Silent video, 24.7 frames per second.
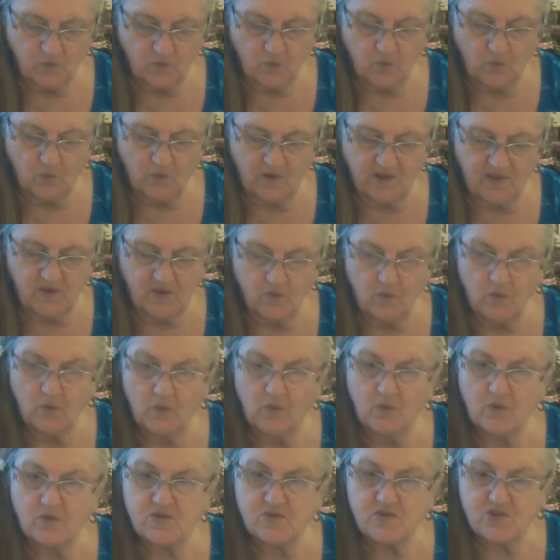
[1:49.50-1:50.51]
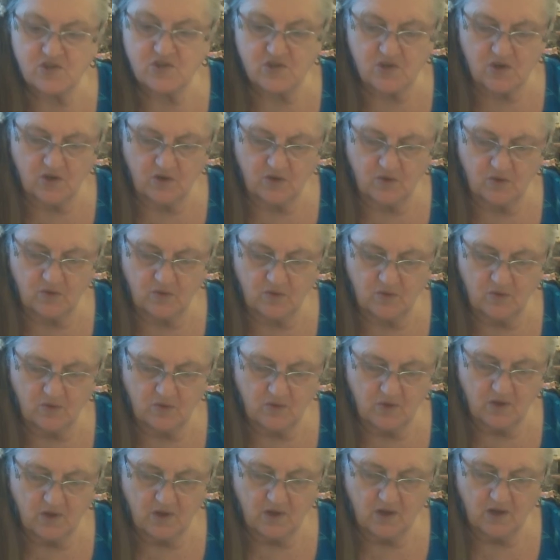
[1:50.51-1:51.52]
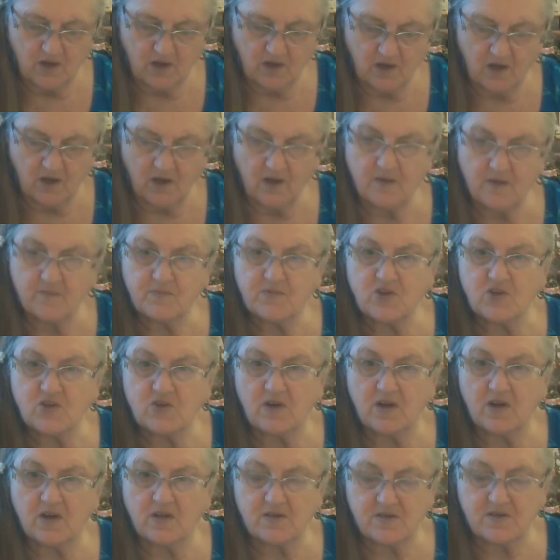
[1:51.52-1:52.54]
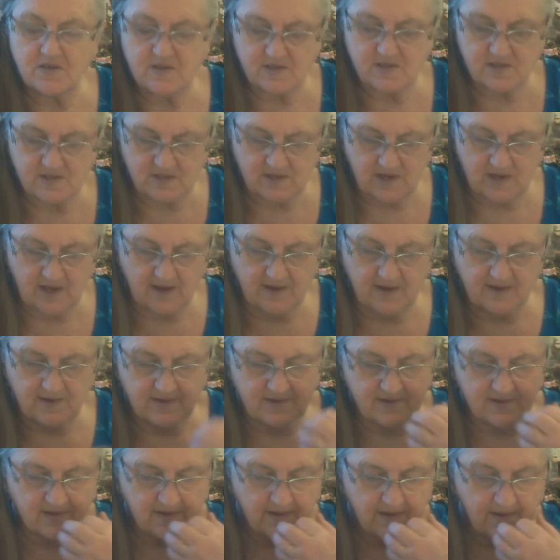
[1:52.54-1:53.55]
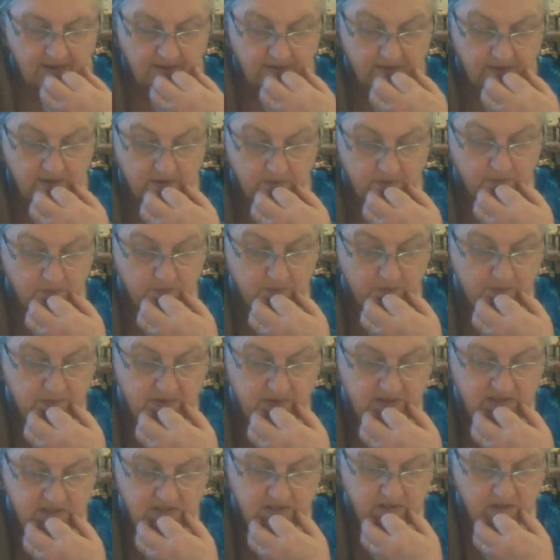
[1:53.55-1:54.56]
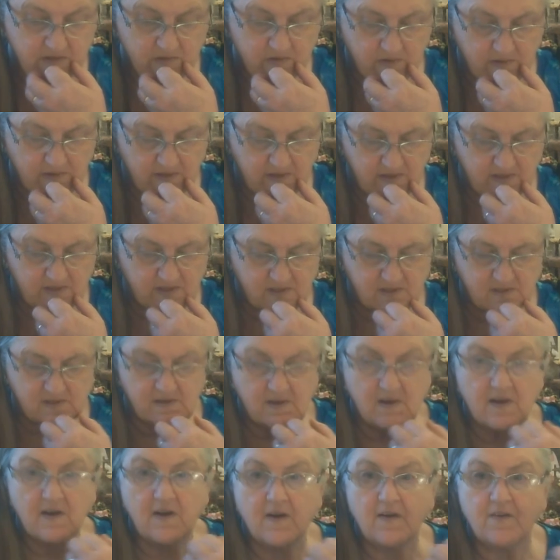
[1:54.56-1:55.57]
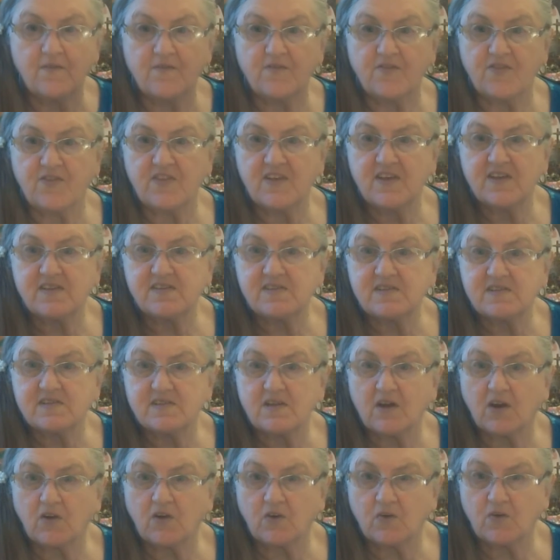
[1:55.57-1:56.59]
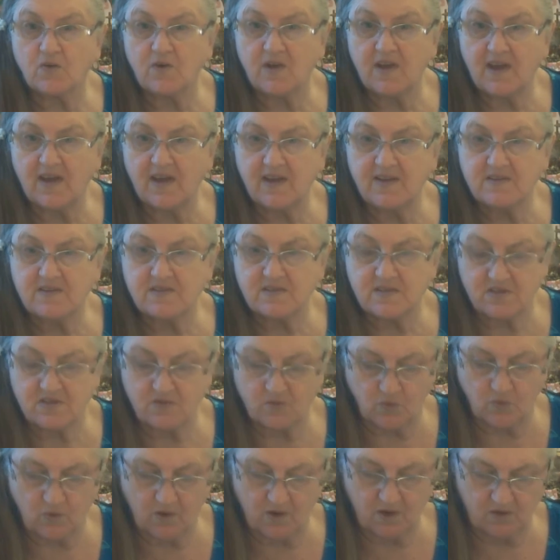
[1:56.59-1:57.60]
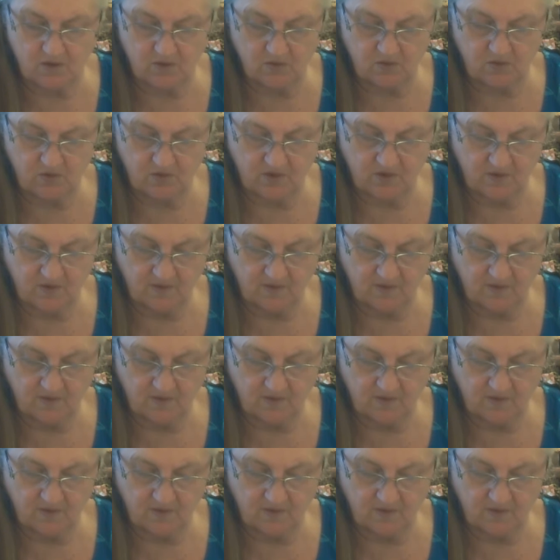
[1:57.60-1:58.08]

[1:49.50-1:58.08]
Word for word: we also come to understand the mysteries of this created world